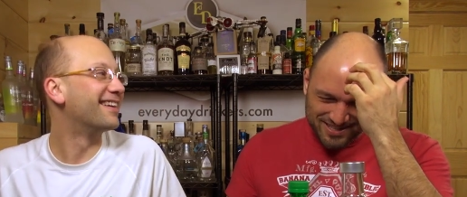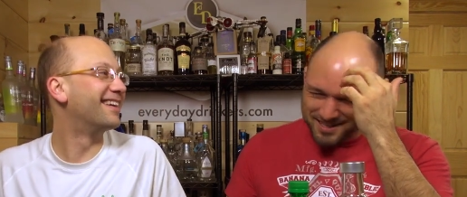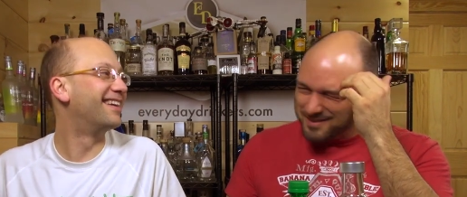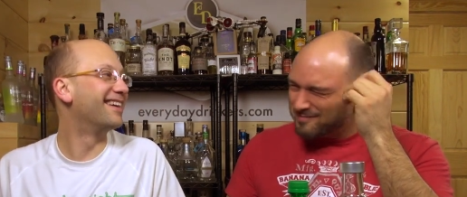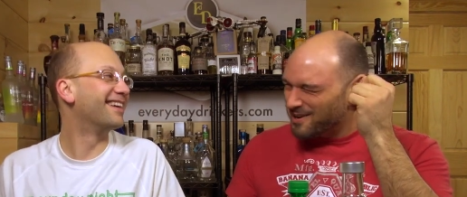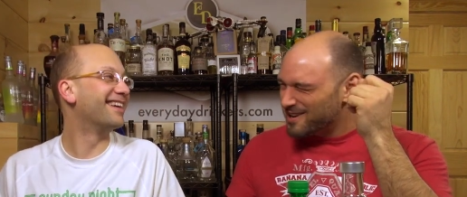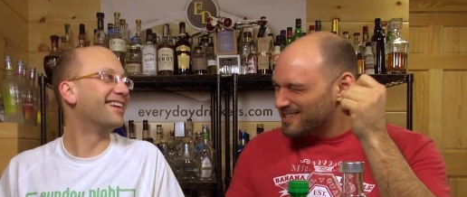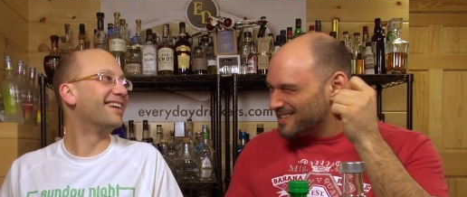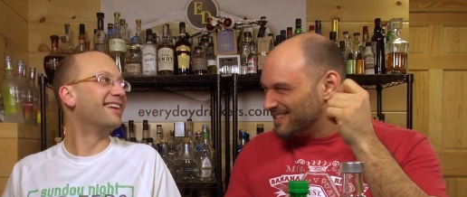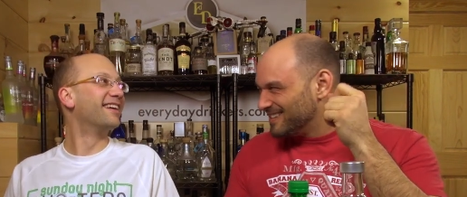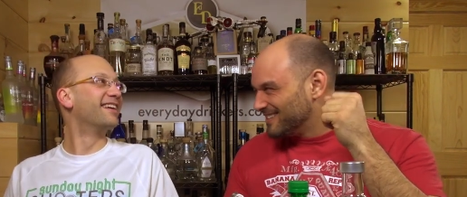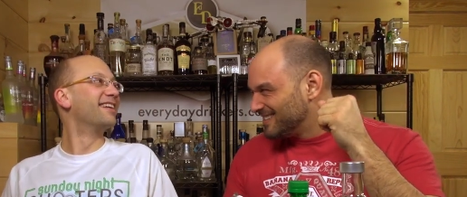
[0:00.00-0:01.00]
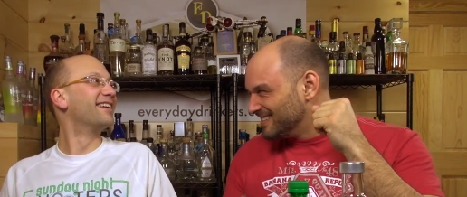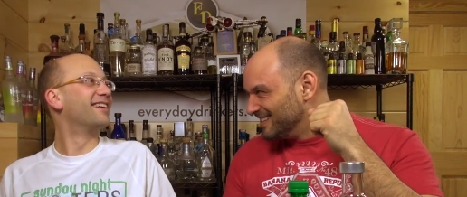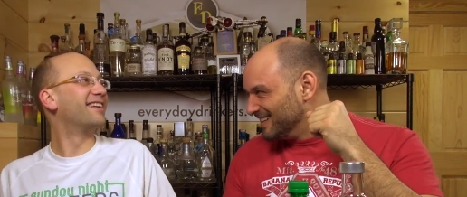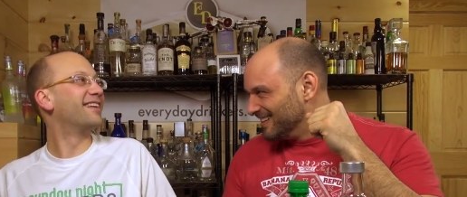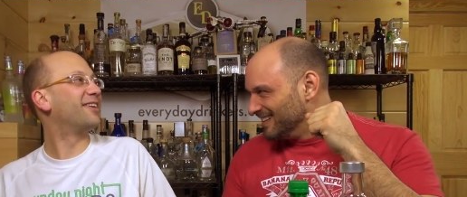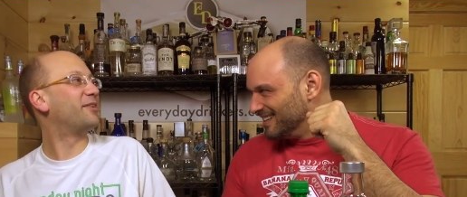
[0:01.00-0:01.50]
Speaker 1: Is there
Speaker 2: a mark there?
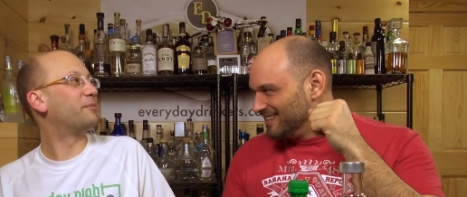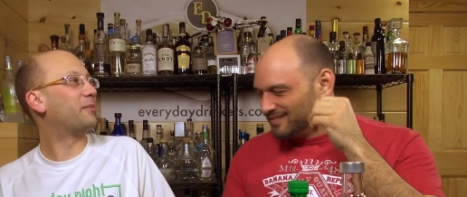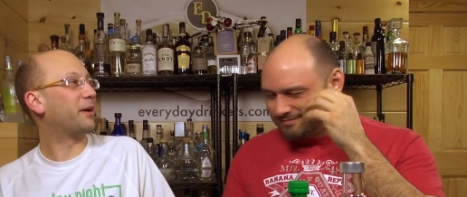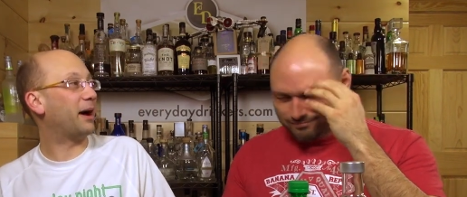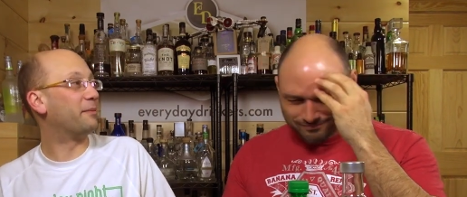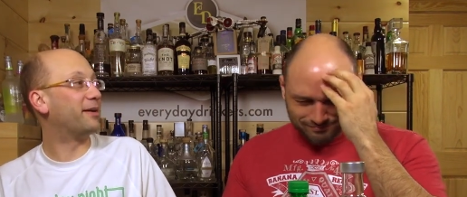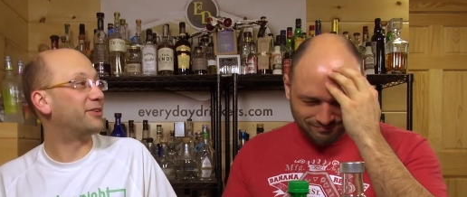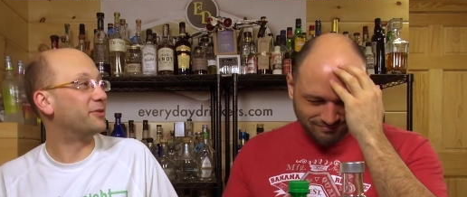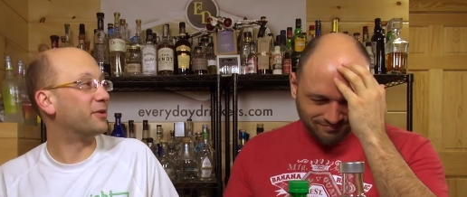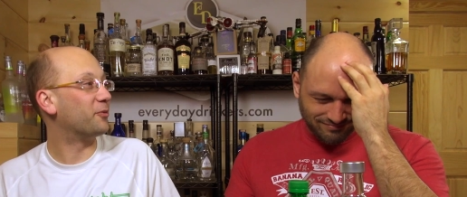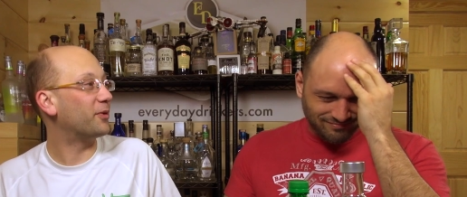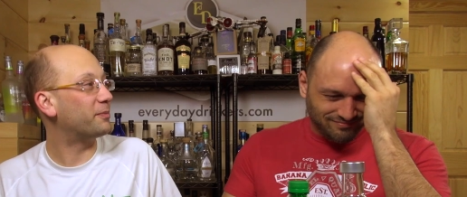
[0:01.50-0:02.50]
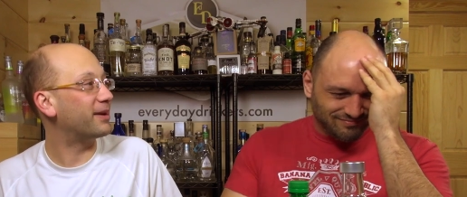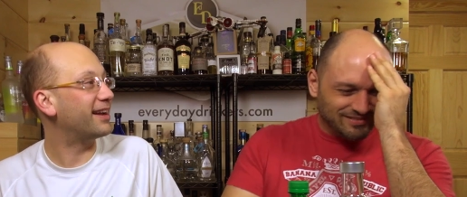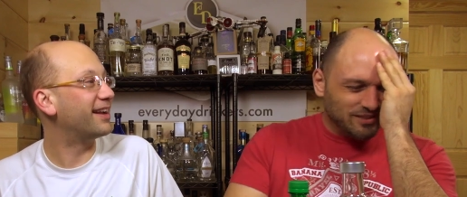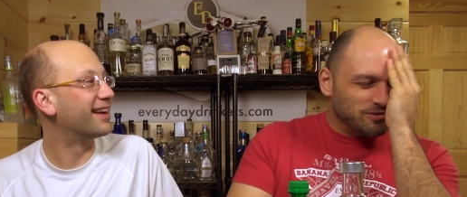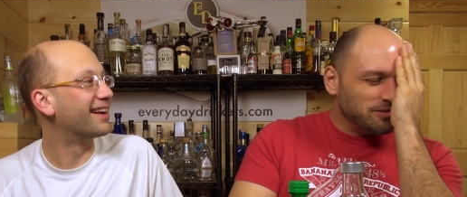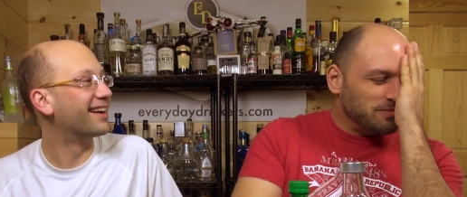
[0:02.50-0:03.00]
Speaker 1: No, but I bet you there will be.
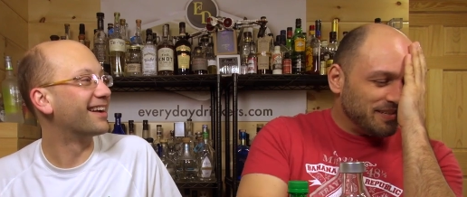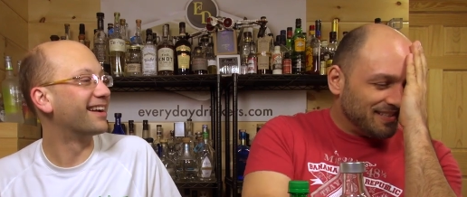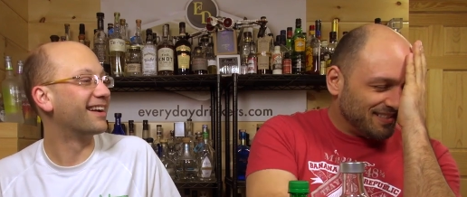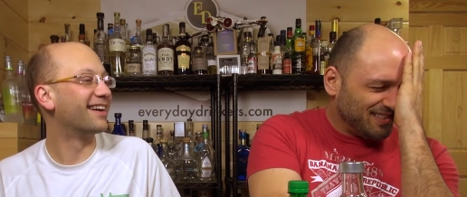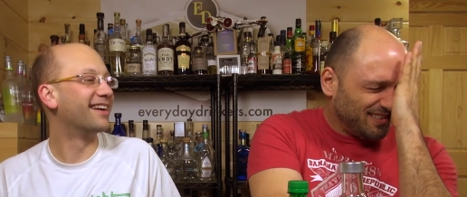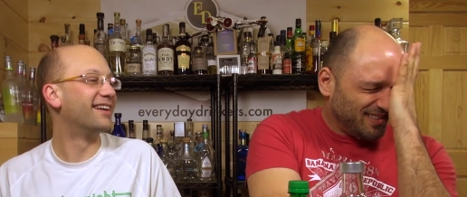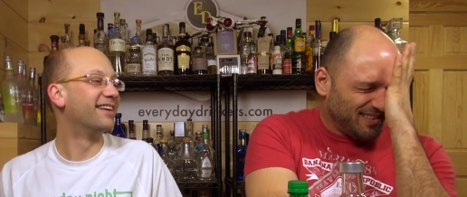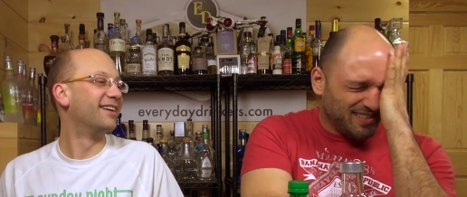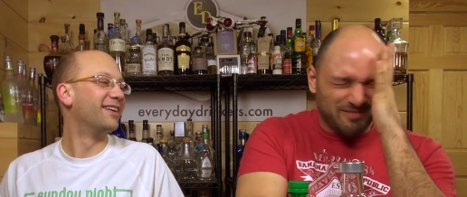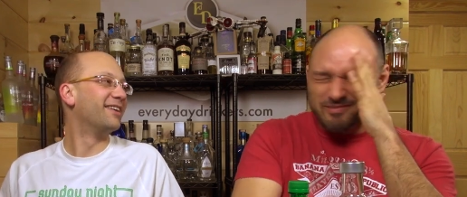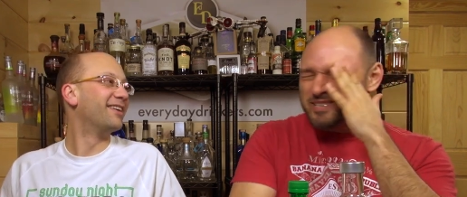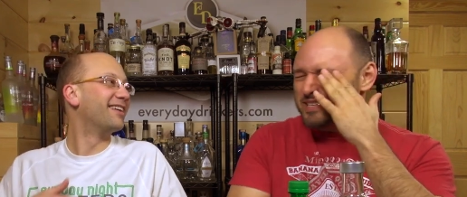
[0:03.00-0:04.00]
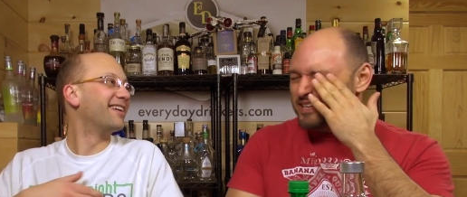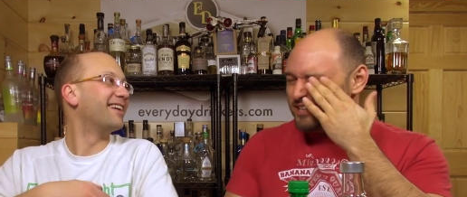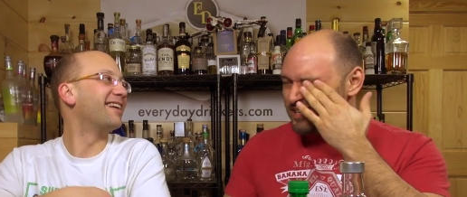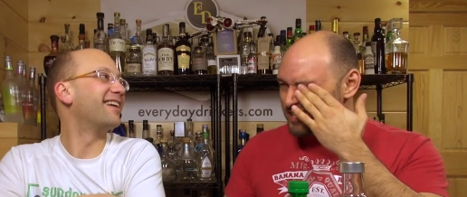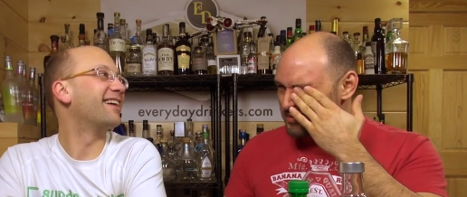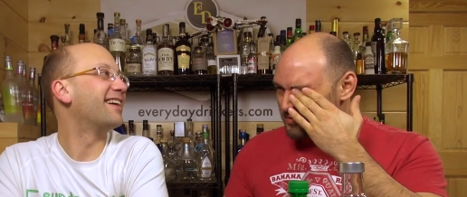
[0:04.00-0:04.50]
There will be. Oh, it makes your
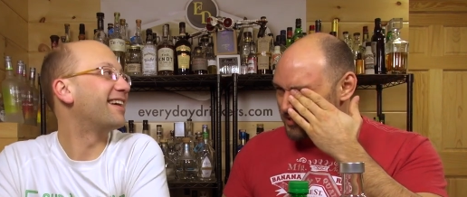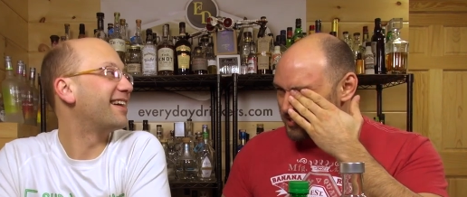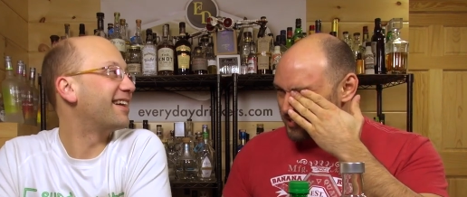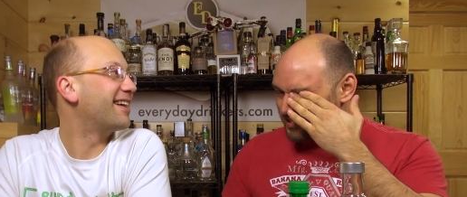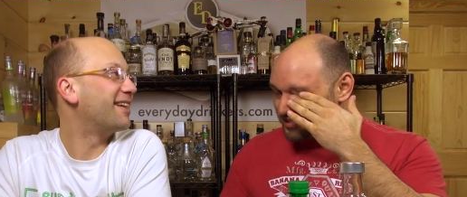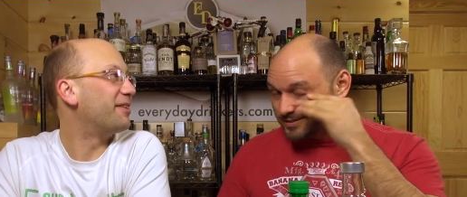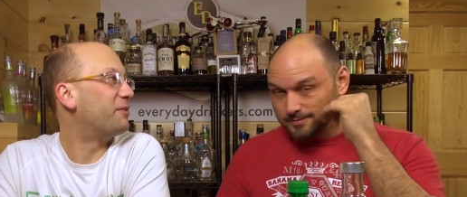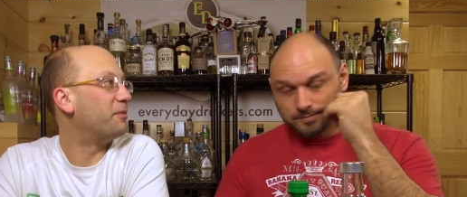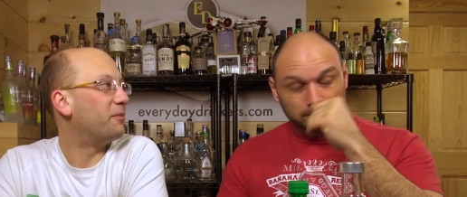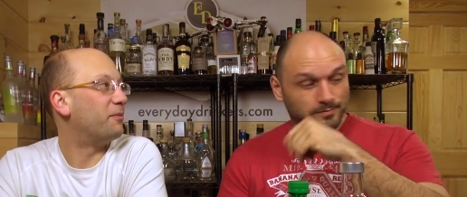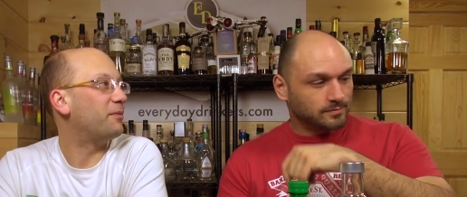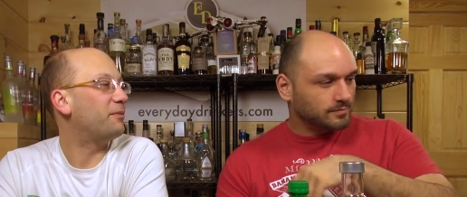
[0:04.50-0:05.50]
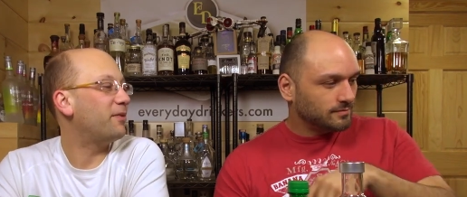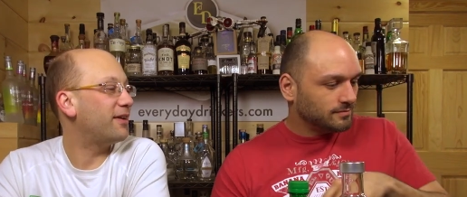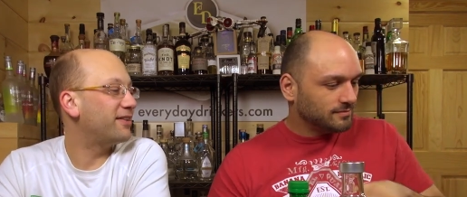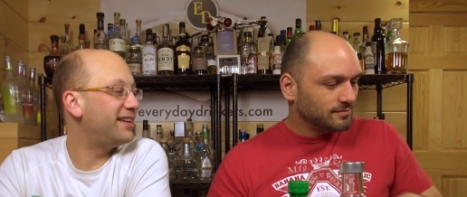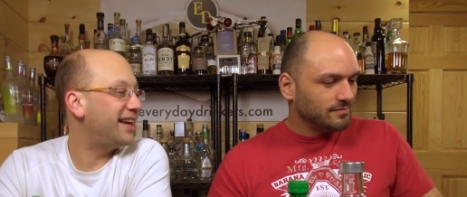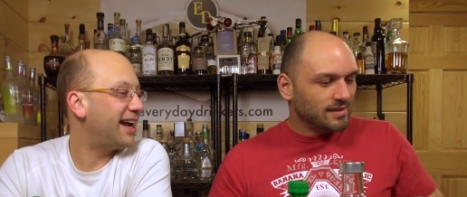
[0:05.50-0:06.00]
eyes water. Well,